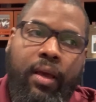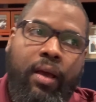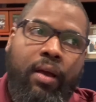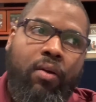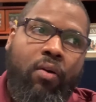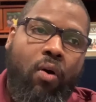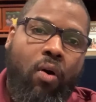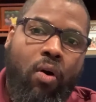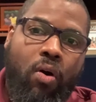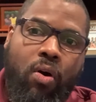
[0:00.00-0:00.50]

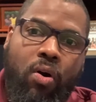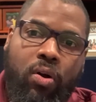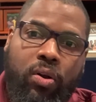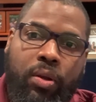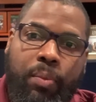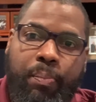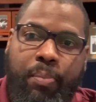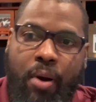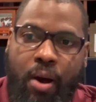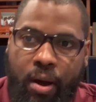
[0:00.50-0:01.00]

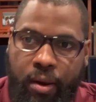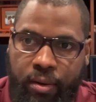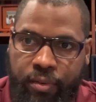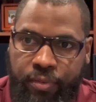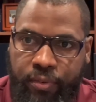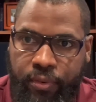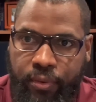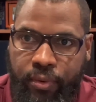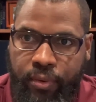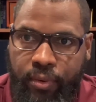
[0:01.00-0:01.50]
called
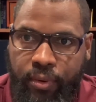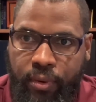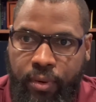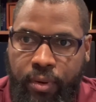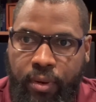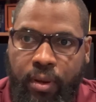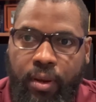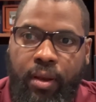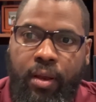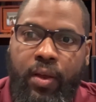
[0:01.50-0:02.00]
Potiphar.
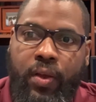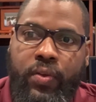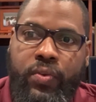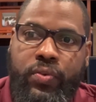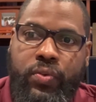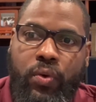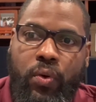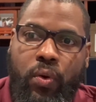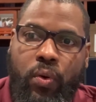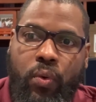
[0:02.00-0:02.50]

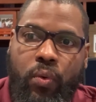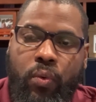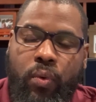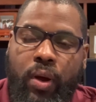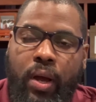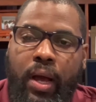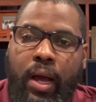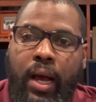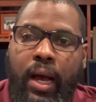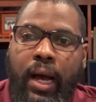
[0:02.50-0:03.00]
So
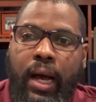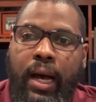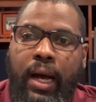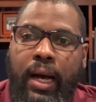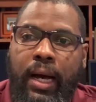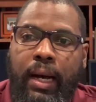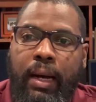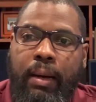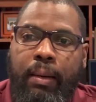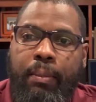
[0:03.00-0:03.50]

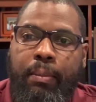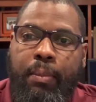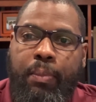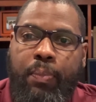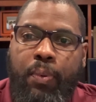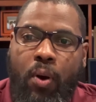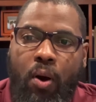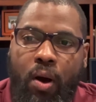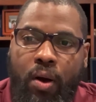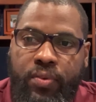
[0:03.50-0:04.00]
um,
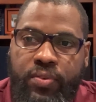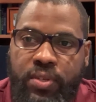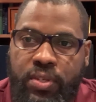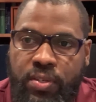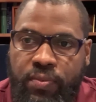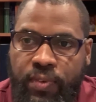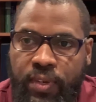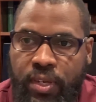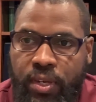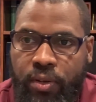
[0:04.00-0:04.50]
pause this
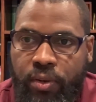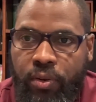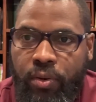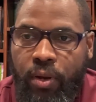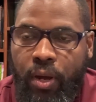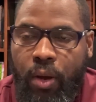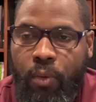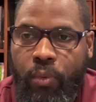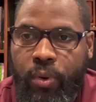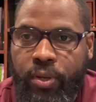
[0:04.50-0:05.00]
video.
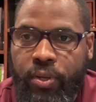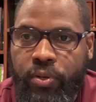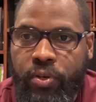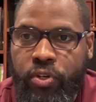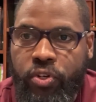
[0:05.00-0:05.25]
I want you to